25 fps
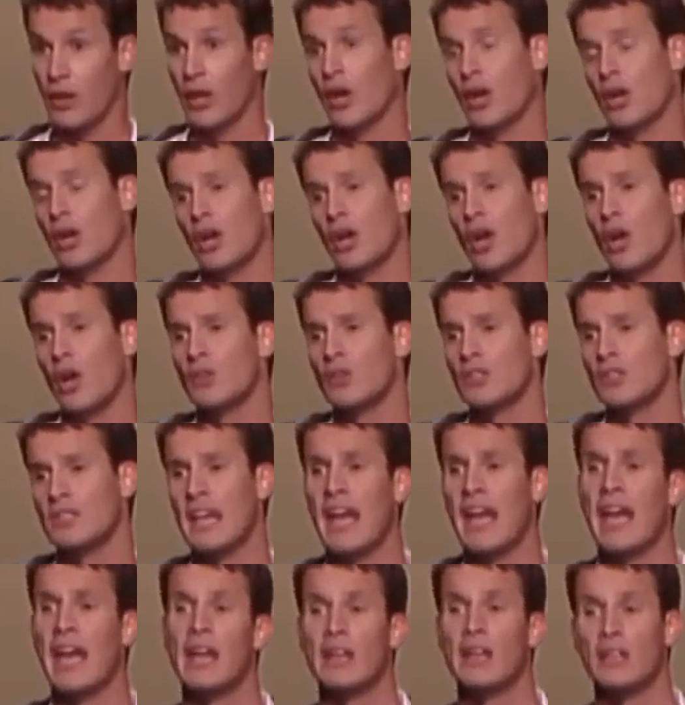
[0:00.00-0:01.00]
There goes
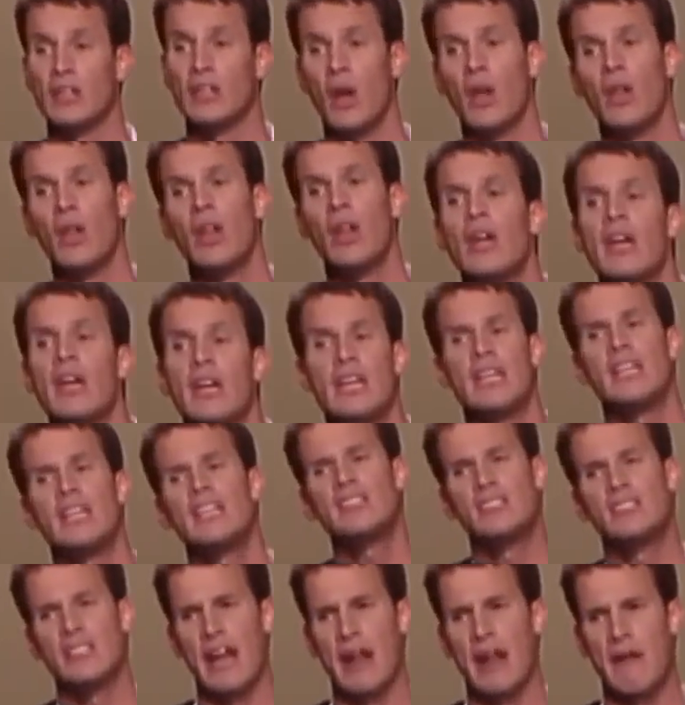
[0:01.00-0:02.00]
Daniel.
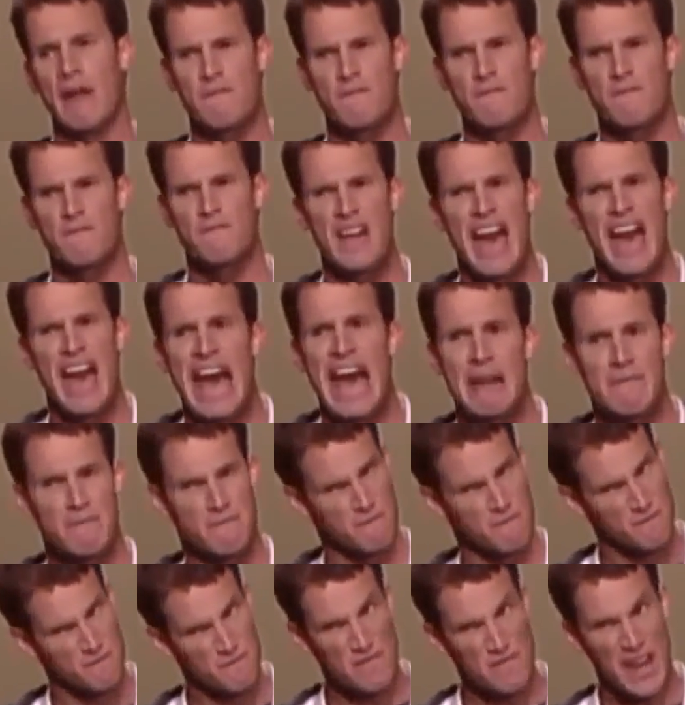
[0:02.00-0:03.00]
He's got a
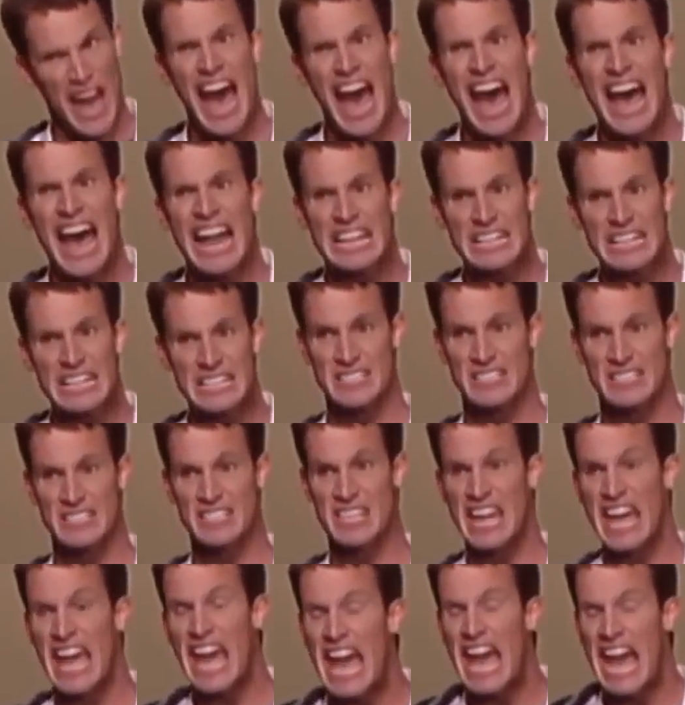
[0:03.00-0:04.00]
fat
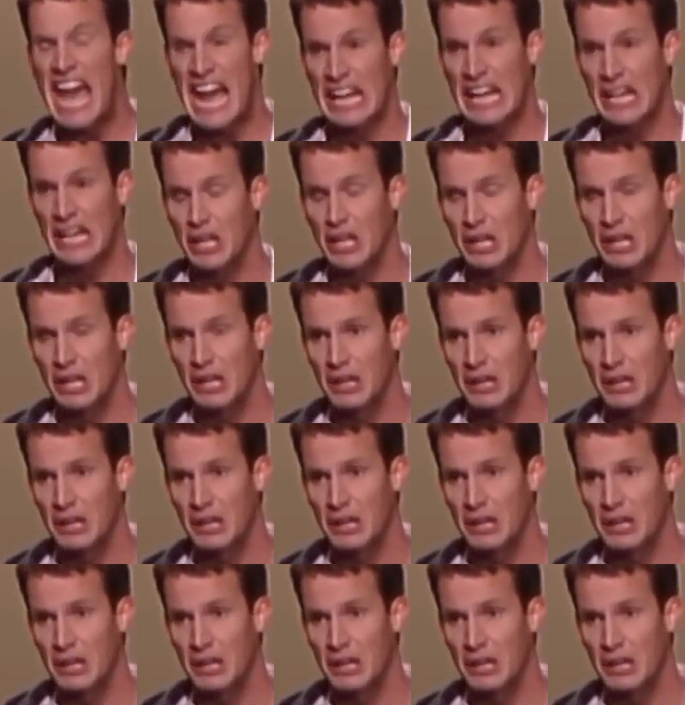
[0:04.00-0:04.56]
dick.